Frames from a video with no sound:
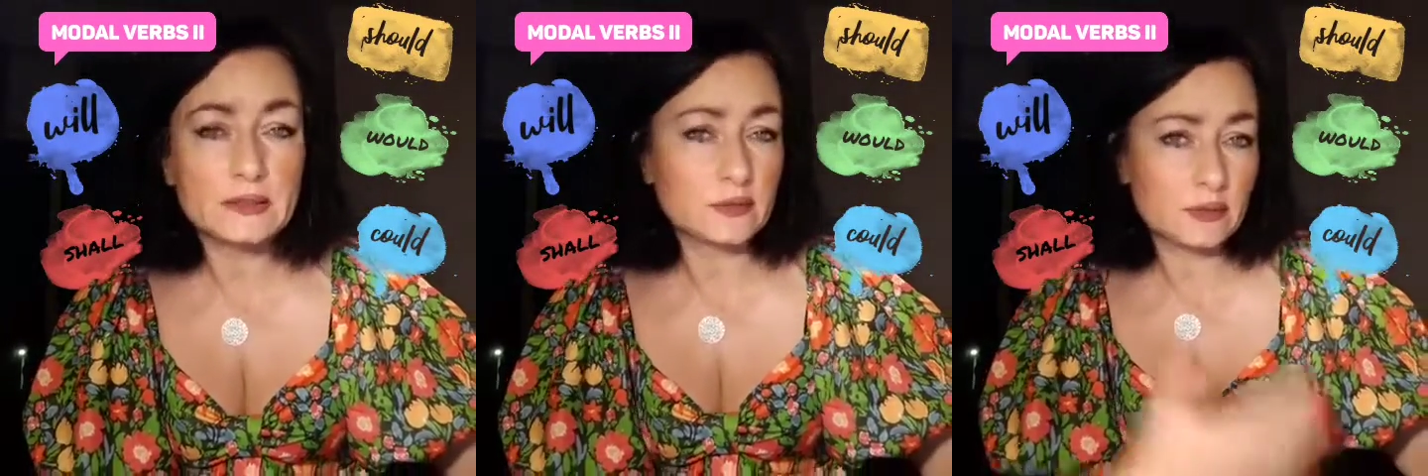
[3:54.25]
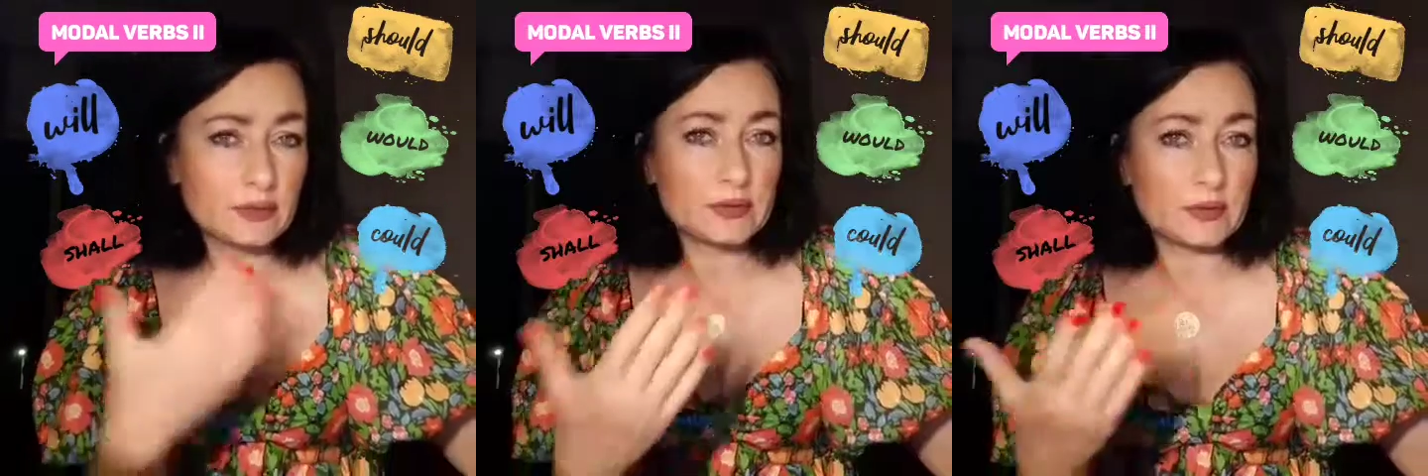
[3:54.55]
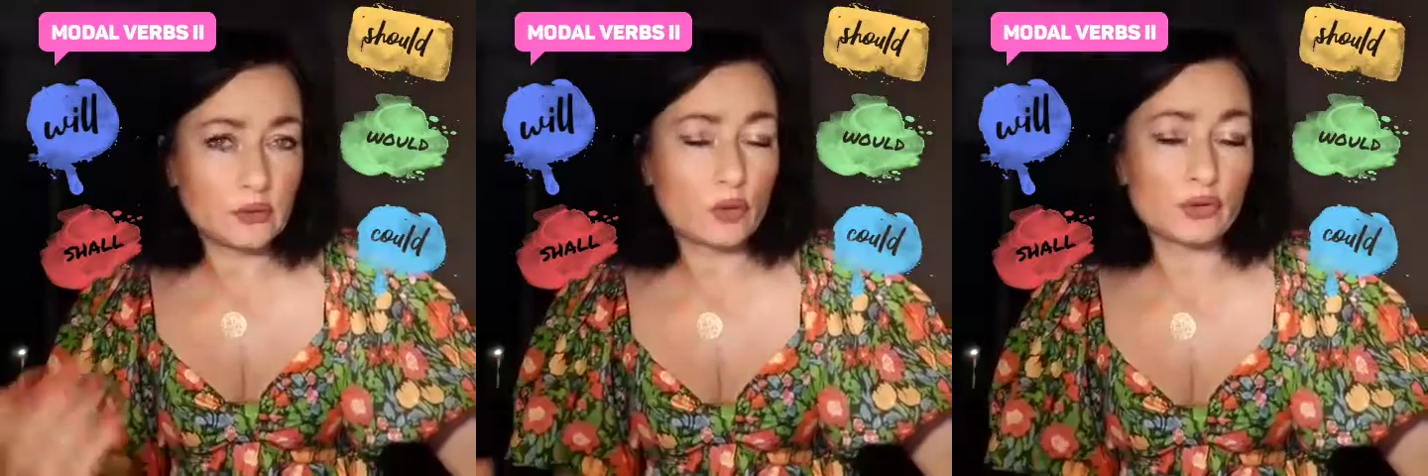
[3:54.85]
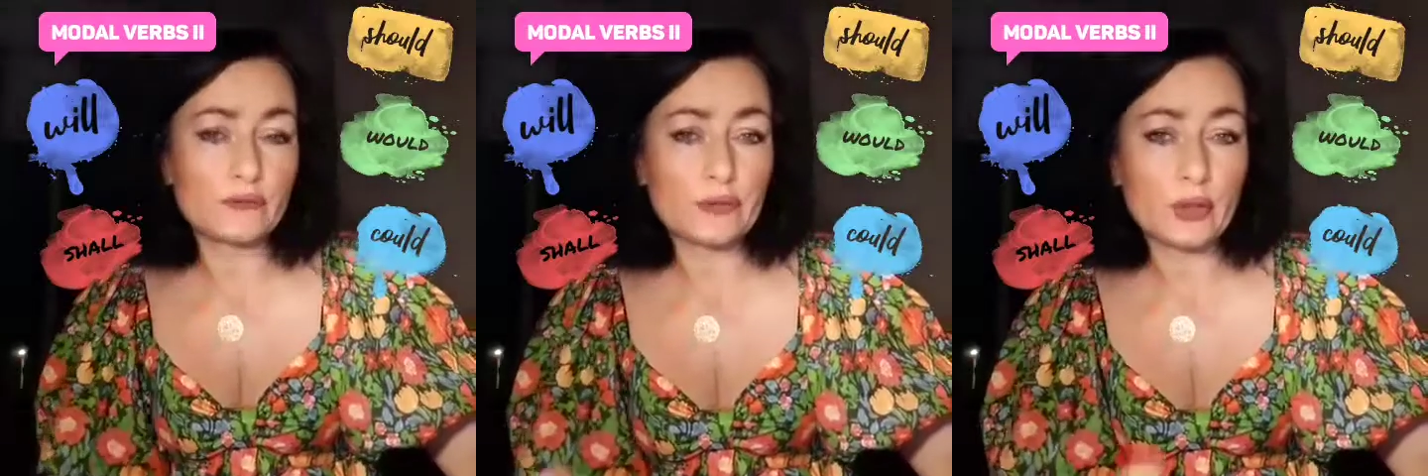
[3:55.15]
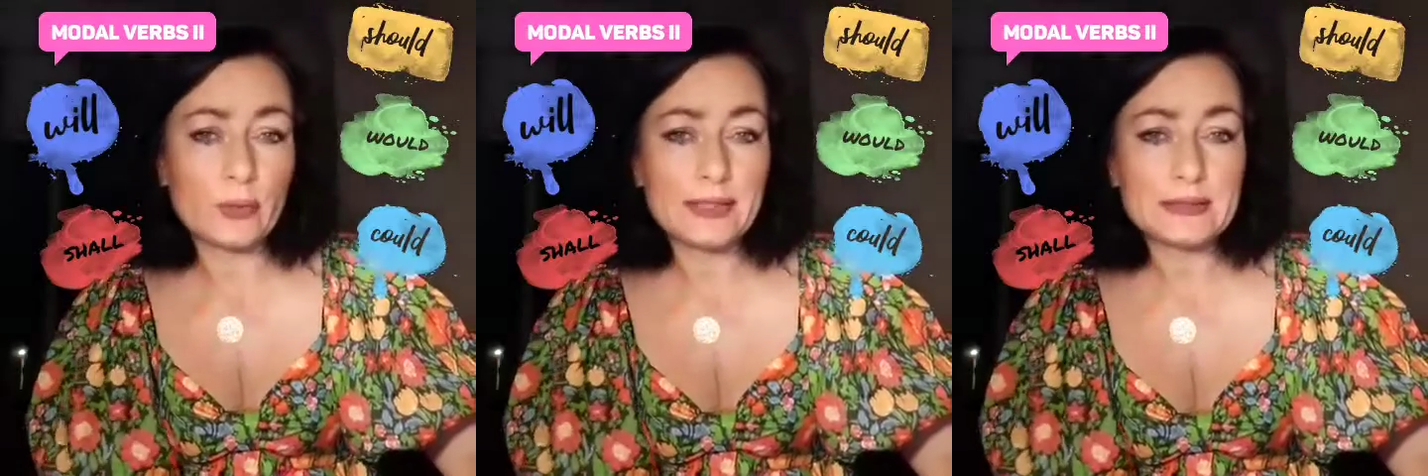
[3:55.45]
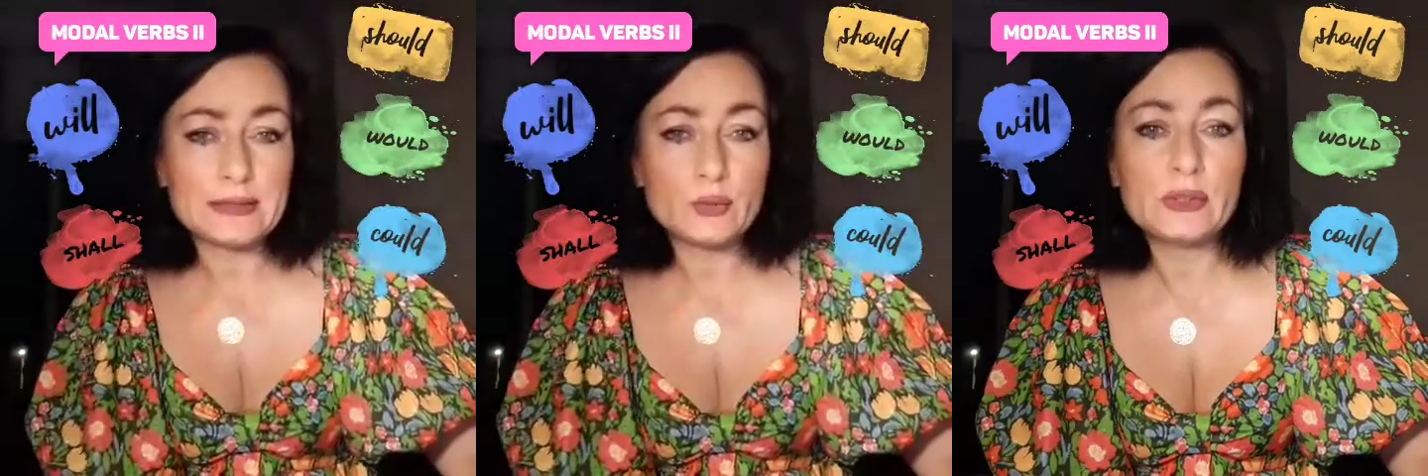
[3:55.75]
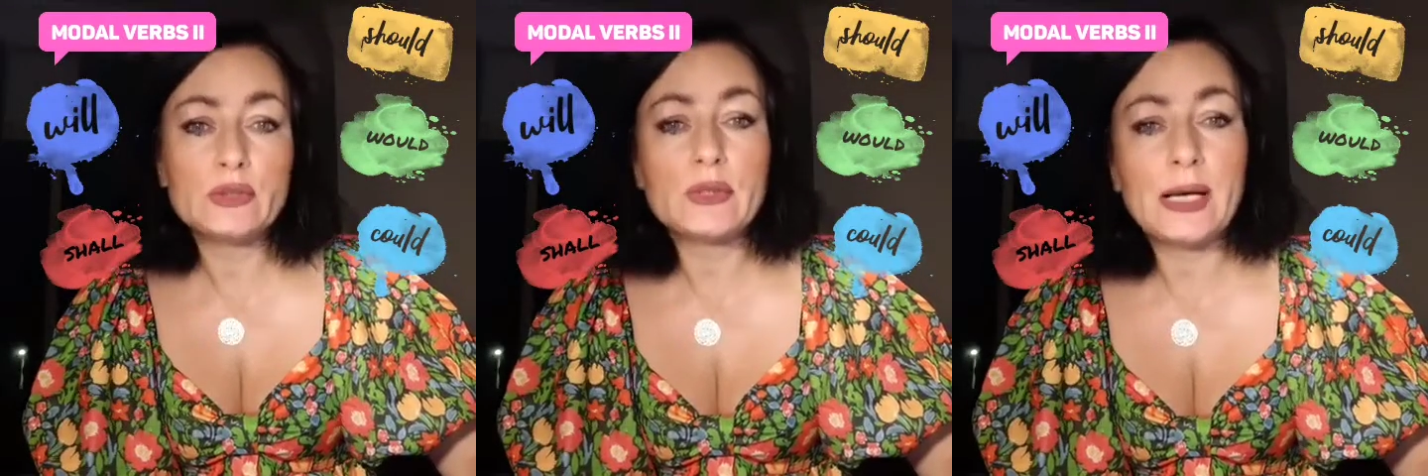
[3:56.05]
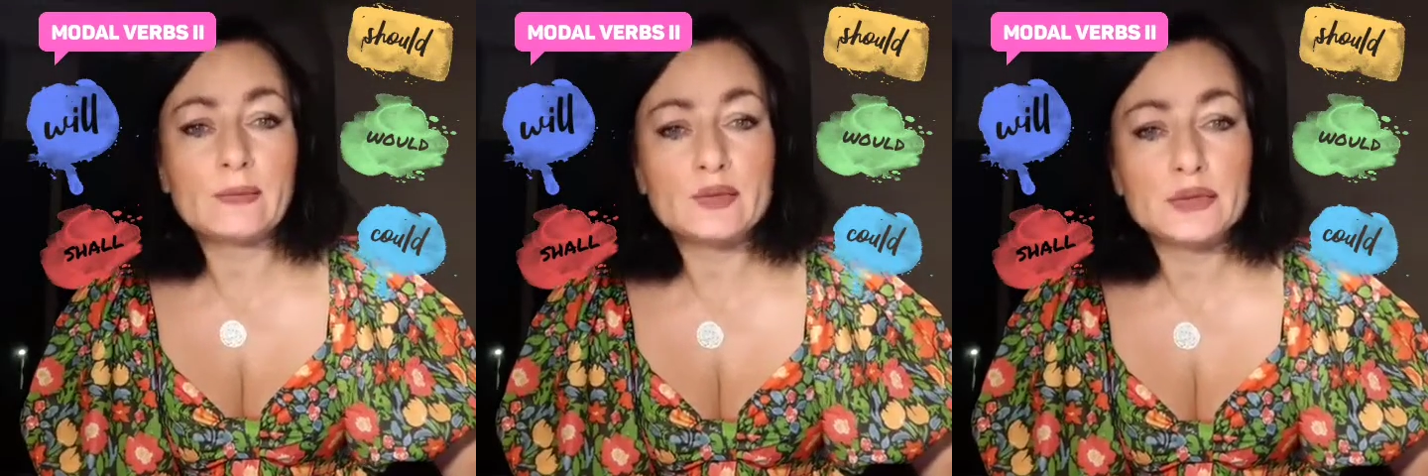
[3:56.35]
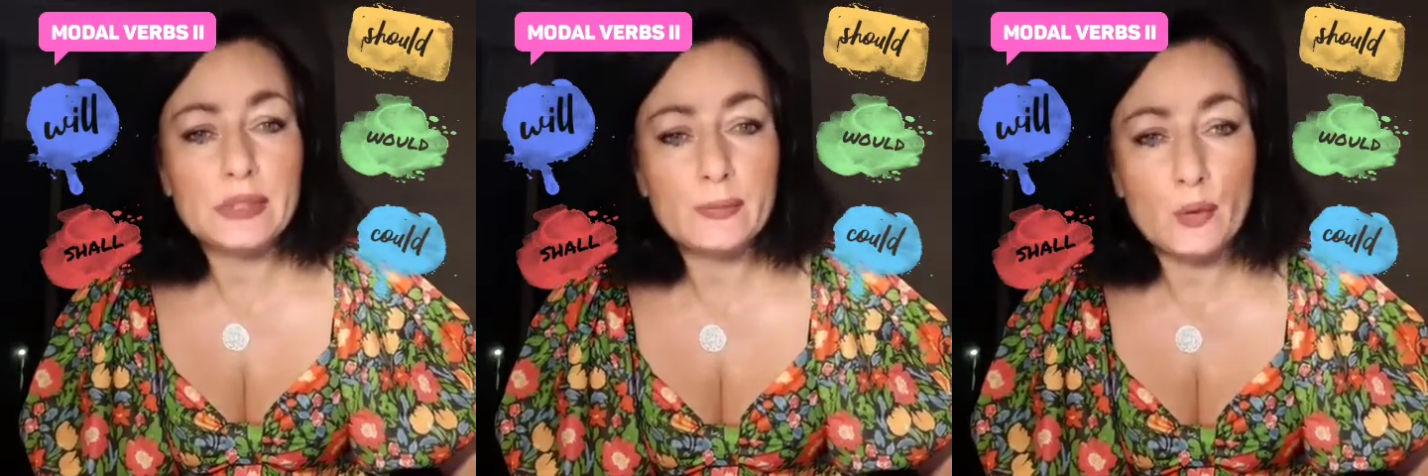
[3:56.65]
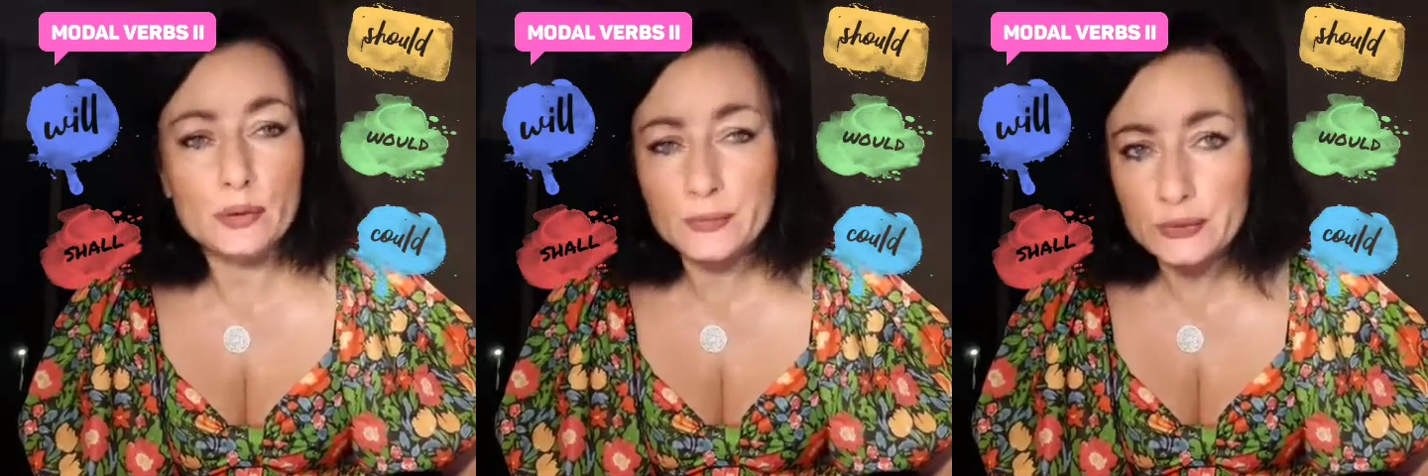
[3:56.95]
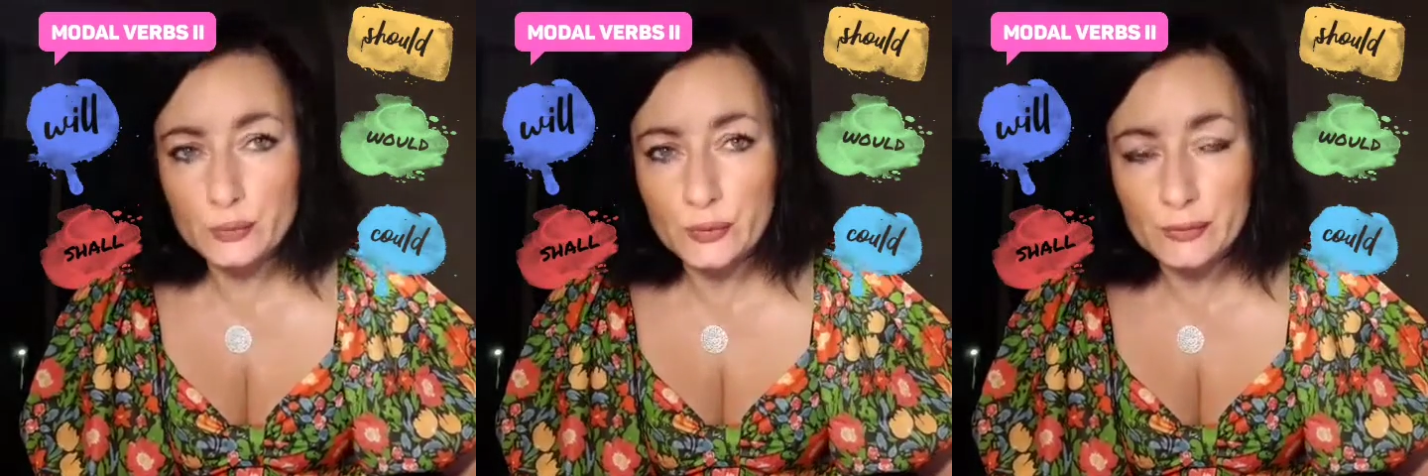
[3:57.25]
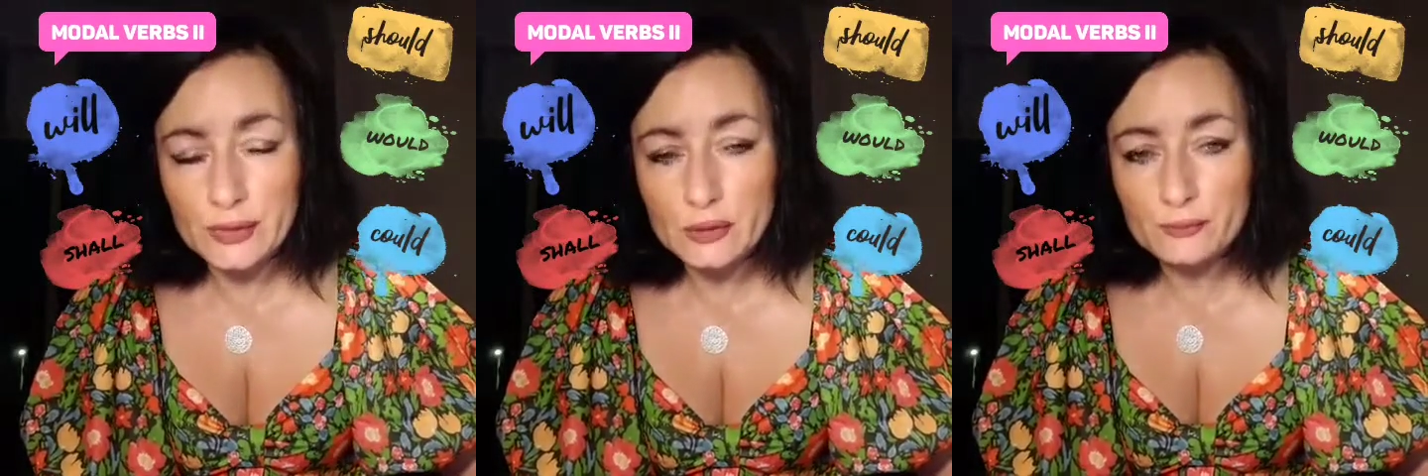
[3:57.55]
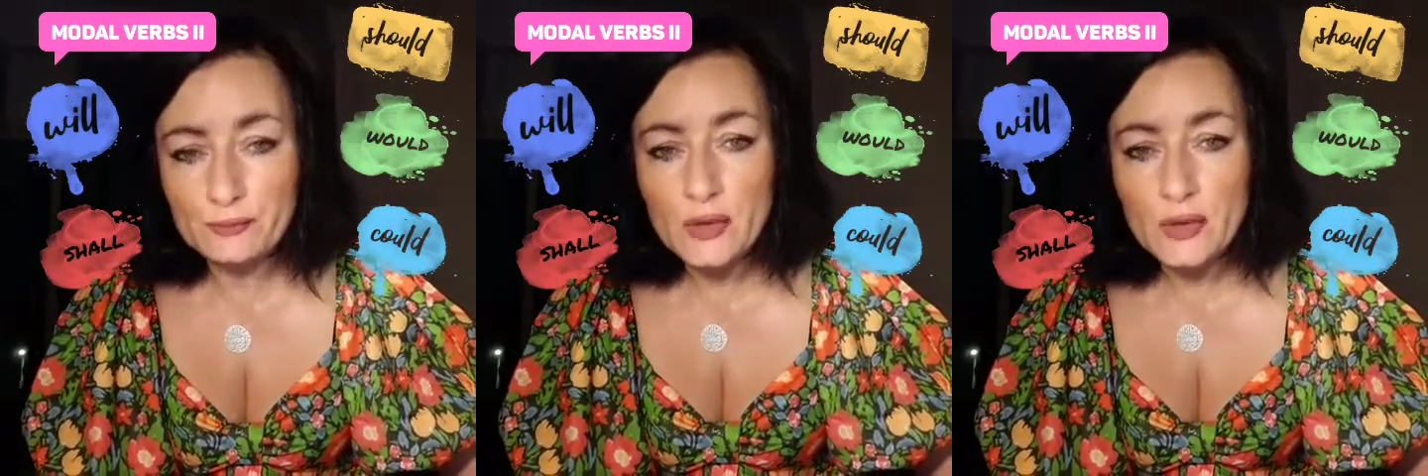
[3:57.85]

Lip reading: So this is sort of request. Will you come to the appointment with me?